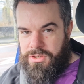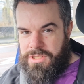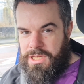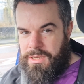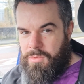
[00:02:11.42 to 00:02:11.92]

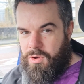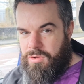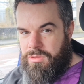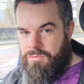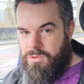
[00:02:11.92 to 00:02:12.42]
First time
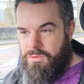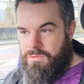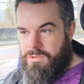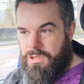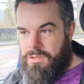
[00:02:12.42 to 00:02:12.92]
on the
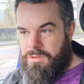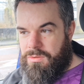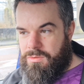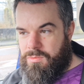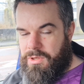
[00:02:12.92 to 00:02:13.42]
road
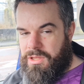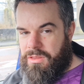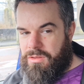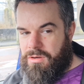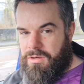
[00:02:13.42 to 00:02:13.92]

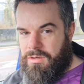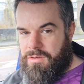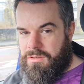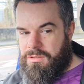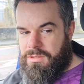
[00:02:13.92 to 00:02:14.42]
with
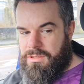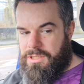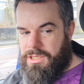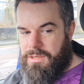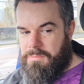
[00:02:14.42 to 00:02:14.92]
our
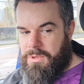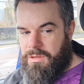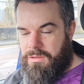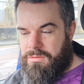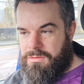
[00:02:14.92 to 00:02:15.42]

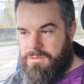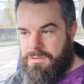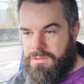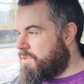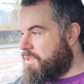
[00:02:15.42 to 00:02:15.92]
gimbal.
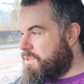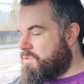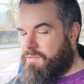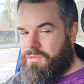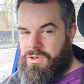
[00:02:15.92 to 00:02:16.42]

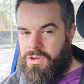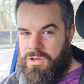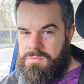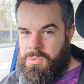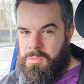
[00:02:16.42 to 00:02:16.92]
So I've got an
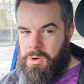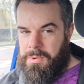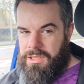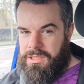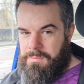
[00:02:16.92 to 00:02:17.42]
Osmo
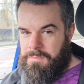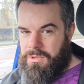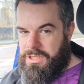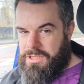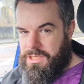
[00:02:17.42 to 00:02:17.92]
Mobile
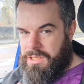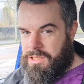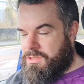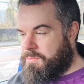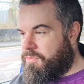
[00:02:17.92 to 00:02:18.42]
gimbal that's
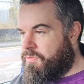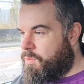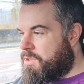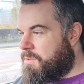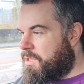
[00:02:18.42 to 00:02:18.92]
attached to my
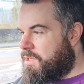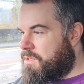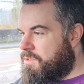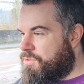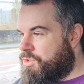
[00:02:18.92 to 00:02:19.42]
phone at the
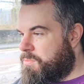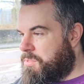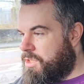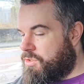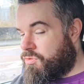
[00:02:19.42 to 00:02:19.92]
minute. It
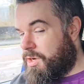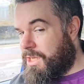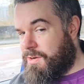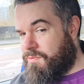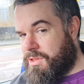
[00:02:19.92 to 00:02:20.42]
should be
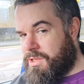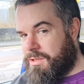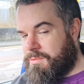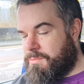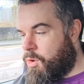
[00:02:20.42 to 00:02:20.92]
tracking
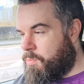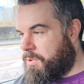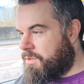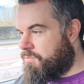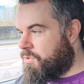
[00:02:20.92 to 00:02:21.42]
everything,
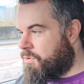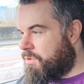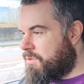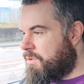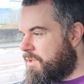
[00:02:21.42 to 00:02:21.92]
hoping and
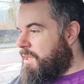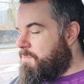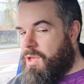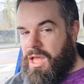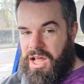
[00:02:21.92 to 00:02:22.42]
recording.
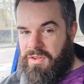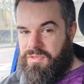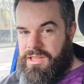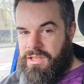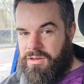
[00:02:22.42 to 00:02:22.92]
I'll
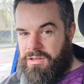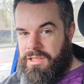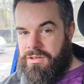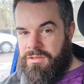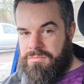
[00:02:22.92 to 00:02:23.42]
find that out
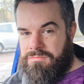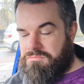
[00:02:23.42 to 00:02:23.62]
later.